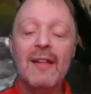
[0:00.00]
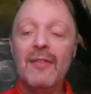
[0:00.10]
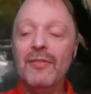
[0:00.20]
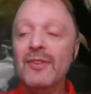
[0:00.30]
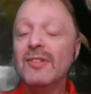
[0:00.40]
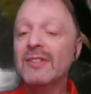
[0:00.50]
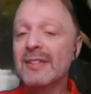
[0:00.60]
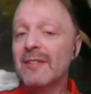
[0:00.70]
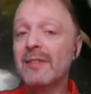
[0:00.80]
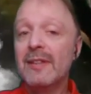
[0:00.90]
This is
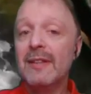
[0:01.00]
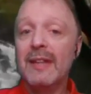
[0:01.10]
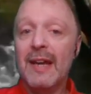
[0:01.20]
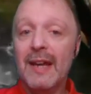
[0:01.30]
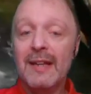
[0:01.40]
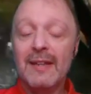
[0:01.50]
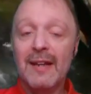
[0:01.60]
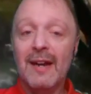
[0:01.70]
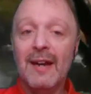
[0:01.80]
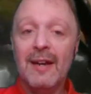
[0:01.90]
something that
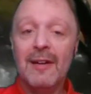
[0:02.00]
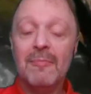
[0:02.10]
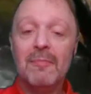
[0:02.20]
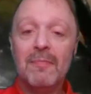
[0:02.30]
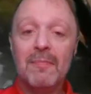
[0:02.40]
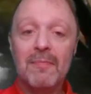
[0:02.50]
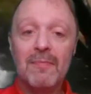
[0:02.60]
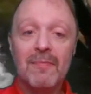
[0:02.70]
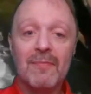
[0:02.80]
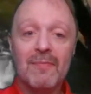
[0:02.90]

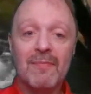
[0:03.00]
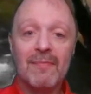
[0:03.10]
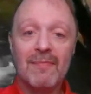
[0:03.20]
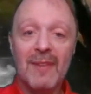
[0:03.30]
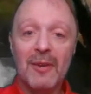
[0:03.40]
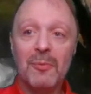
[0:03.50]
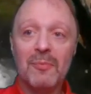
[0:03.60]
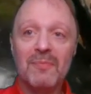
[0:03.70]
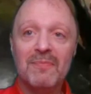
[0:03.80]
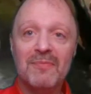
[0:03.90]
I don't
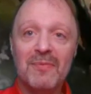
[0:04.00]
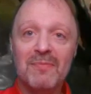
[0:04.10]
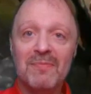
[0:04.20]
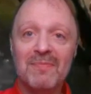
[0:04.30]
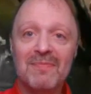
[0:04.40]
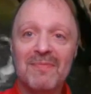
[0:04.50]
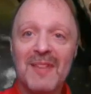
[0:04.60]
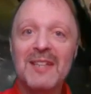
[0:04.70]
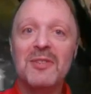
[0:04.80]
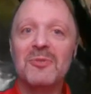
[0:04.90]

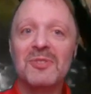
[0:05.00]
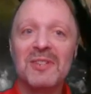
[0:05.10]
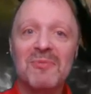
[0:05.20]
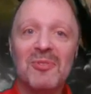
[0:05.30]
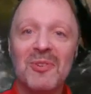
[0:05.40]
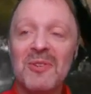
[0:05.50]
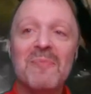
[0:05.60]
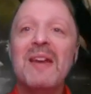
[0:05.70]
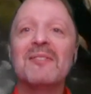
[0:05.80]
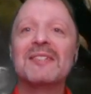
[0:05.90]
think you've seen before. You
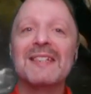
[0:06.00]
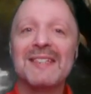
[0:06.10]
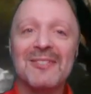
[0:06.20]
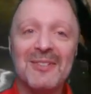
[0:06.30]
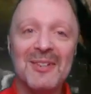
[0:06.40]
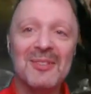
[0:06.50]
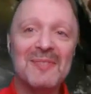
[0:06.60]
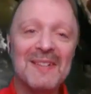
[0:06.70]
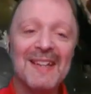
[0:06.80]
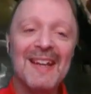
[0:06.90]
may have seen it somewhere else,
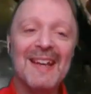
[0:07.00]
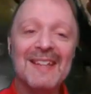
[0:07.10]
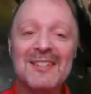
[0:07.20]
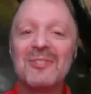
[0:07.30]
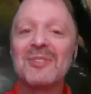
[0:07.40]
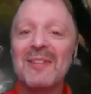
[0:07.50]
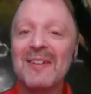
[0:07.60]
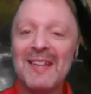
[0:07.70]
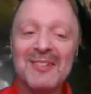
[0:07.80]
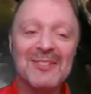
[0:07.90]
but this is the first time I
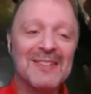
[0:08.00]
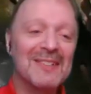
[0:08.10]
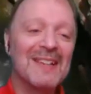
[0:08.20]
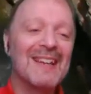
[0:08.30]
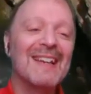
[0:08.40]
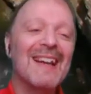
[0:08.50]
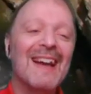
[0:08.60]
think we're doing it.